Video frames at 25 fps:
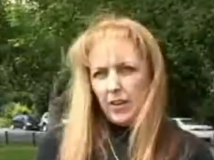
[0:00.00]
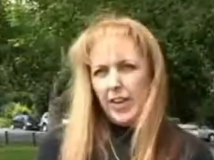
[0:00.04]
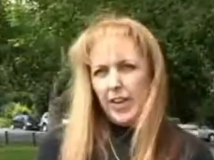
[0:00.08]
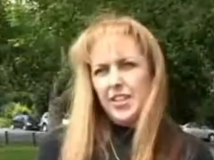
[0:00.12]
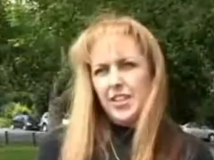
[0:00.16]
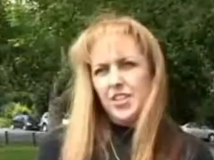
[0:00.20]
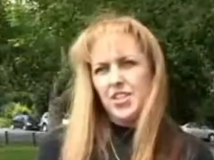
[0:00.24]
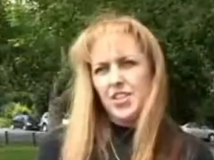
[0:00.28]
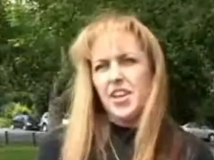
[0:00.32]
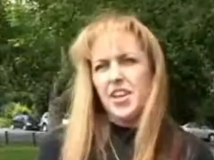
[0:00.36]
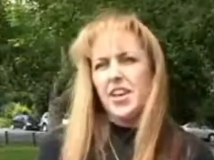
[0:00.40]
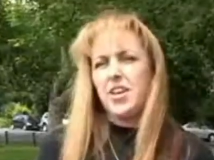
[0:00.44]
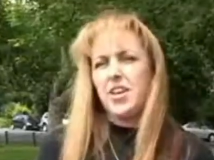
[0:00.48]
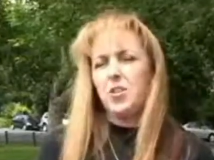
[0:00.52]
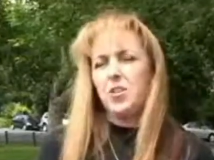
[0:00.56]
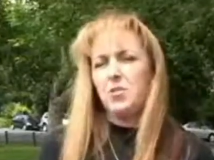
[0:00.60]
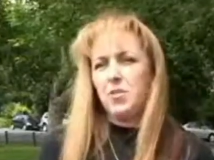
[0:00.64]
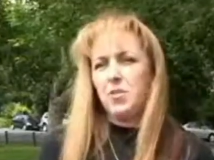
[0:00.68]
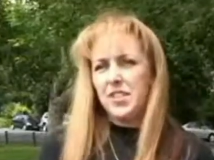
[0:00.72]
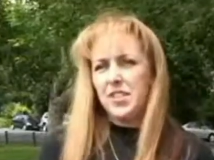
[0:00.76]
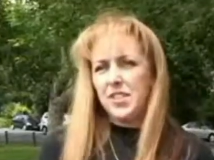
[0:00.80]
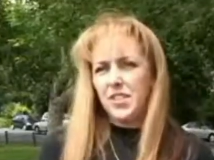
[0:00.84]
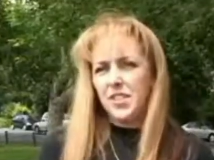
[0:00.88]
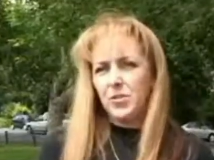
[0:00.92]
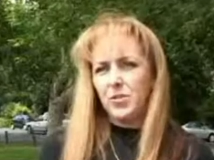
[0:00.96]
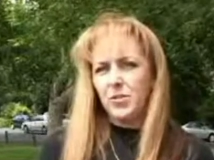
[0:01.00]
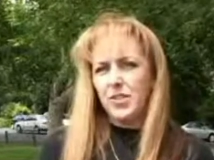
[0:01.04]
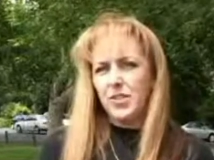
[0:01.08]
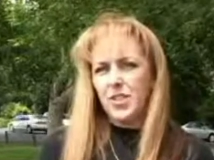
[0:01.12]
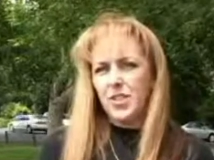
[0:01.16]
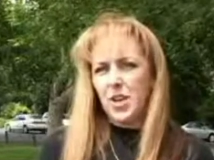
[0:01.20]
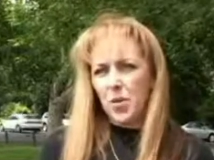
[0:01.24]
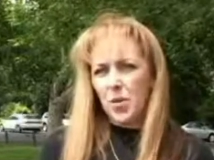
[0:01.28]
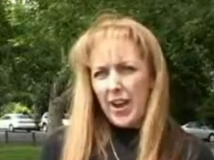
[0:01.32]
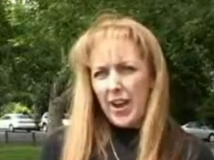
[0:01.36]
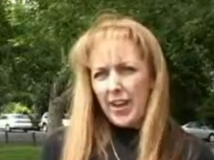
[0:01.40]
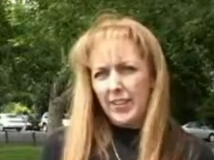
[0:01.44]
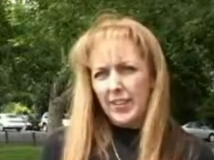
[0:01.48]
Each year your
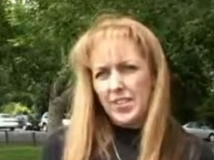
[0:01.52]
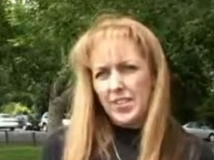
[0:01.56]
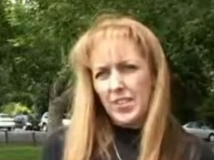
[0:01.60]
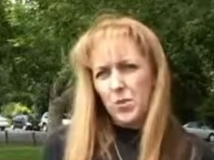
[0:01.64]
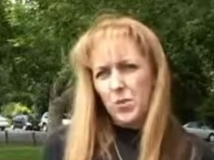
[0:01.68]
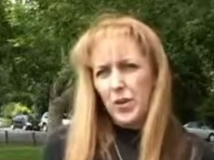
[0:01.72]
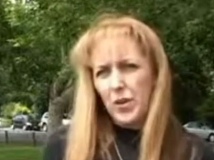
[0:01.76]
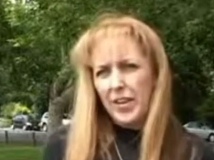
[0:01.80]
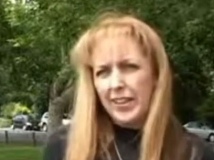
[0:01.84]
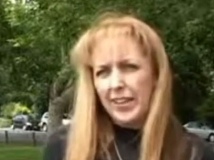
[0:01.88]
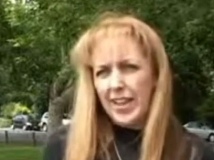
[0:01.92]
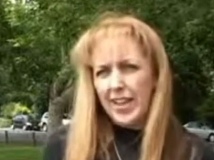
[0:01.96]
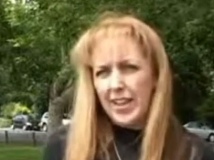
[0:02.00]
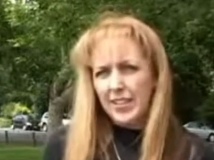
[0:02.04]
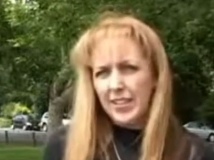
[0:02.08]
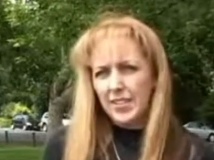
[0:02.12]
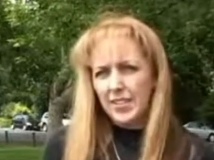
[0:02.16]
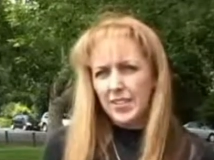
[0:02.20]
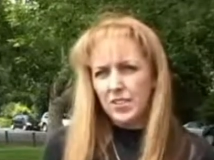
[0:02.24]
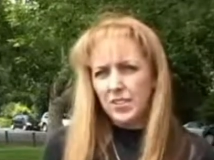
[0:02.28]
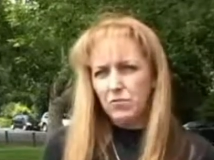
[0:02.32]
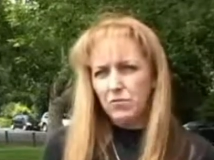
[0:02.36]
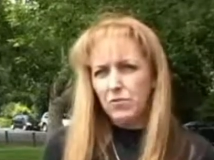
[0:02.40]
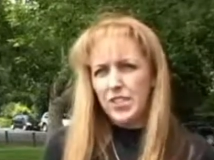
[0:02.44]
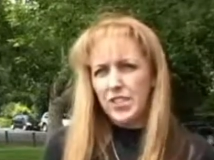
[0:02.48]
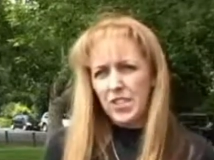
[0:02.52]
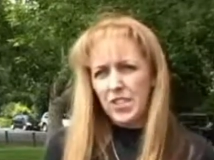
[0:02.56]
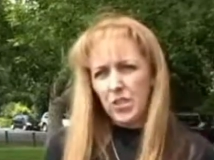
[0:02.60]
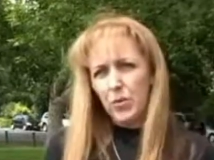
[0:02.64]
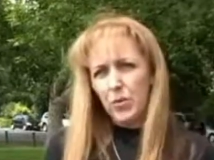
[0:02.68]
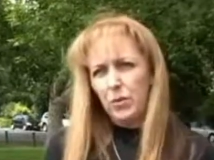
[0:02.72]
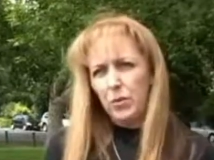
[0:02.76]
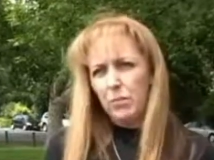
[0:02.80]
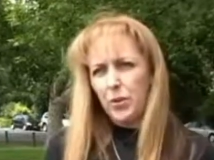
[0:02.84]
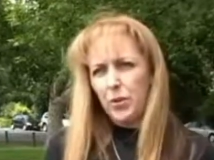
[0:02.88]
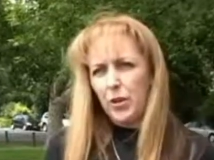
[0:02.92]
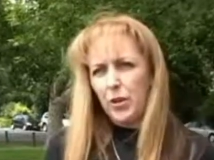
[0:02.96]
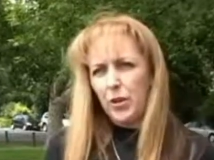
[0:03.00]
rescuers go out into the wetlands
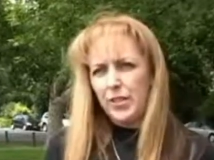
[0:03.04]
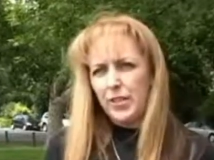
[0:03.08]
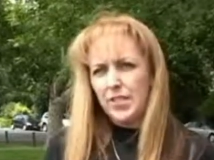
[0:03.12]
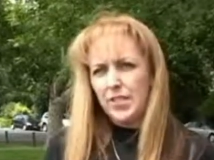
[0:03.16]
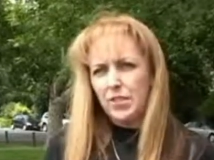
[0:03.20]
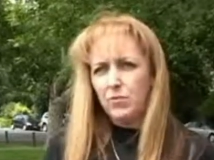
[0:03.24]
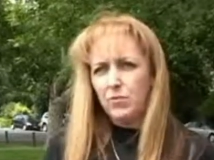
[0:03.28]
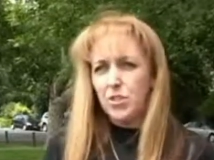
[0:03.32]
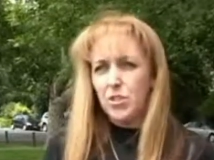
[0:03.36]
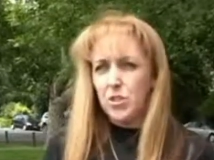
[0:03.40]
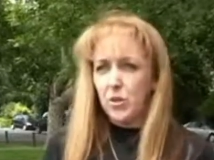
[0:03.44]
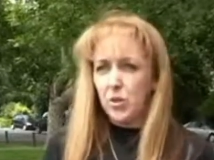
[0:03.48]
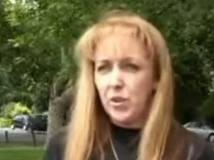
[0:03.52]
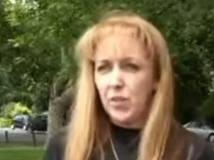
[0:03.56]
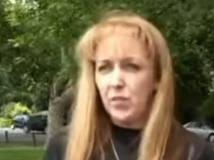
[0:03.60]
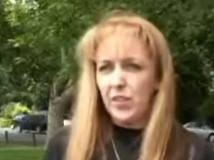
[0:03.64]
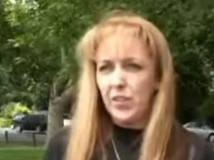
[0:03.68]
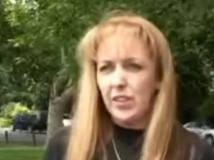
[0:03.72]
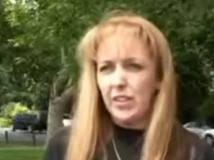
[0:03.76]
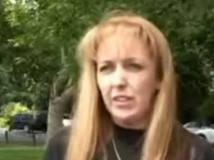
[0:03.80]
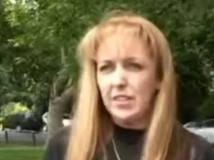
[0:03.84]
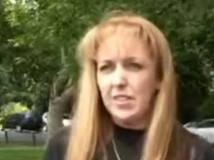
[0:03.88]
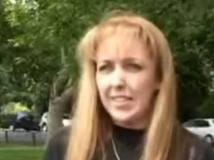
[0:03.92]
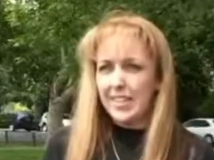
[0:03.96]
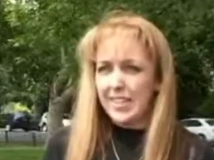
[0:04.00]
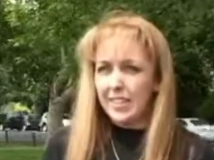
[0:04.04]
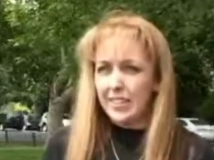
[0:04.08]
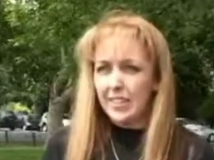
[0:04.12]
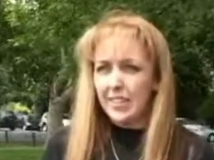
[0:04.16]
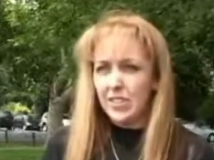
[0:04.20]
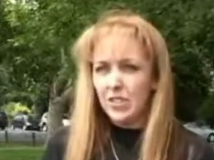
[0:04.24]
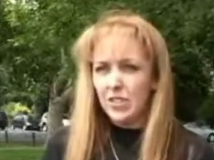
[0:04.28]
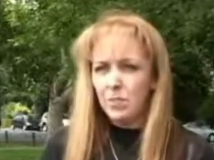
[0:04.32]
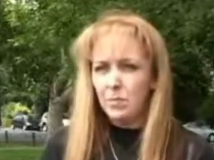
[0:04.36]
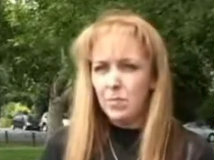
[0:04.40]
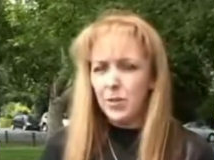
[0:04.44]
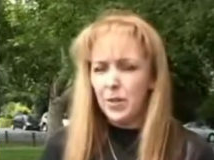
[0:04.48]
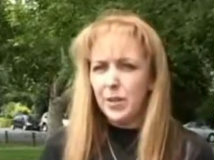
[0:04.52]
rescuing birds and retrieving sick and
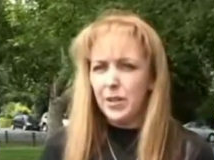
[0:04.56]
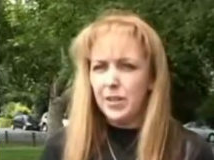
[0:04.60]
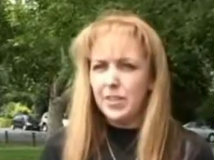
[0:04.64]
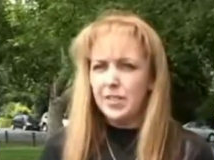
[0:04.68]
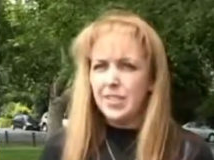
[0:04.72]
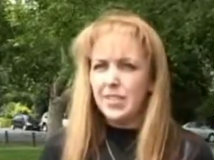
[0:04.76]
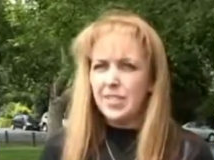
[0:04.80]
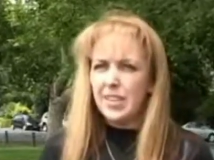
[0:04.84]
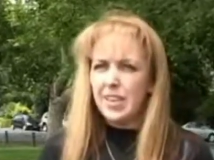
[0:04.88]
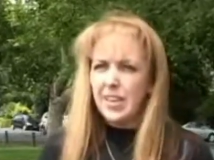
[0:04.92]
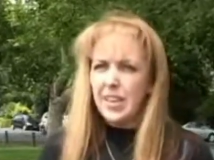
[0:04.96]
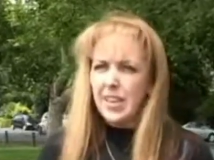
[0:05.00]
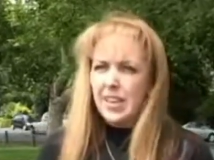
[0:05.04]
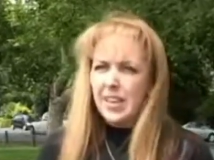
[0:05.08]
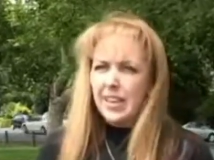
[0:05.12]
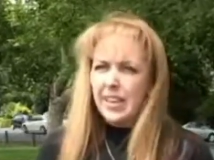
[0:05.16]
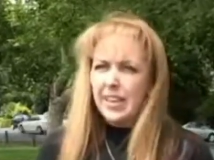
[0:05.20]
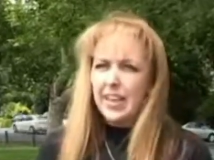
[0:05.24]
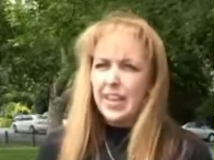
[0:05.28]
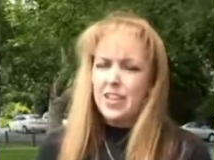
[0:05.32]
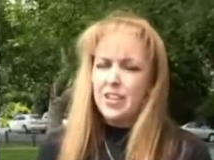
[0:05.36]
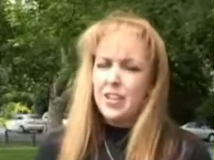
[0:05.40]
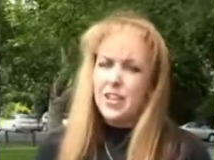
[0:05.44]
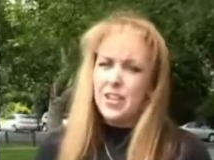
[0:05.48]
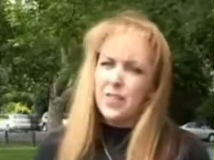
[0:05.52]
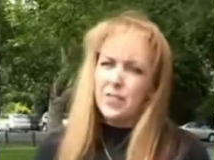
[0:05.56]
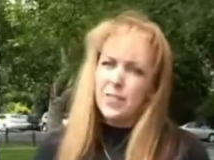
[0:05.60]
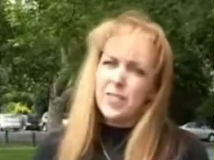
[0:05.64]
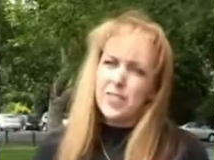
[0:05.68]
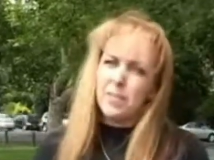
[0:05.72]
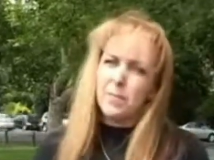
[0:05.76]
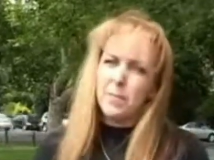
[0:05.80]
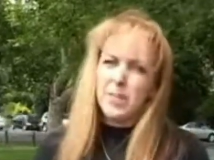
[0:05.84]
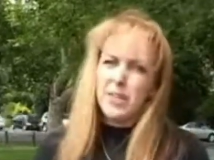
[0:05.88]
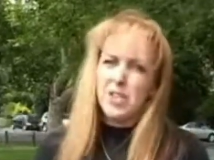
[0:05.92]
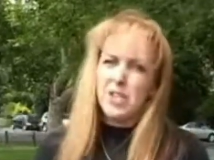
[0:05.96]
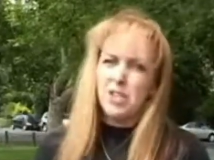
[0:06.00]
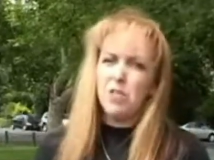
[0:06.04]
injured birds. Can you give
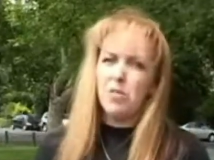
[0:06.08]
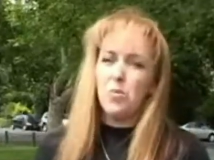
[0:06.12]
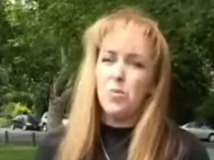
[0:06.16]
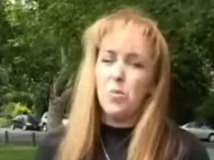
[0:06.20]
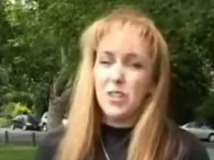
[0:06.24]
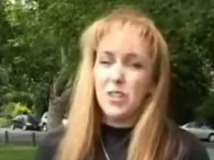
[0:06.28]
us a picture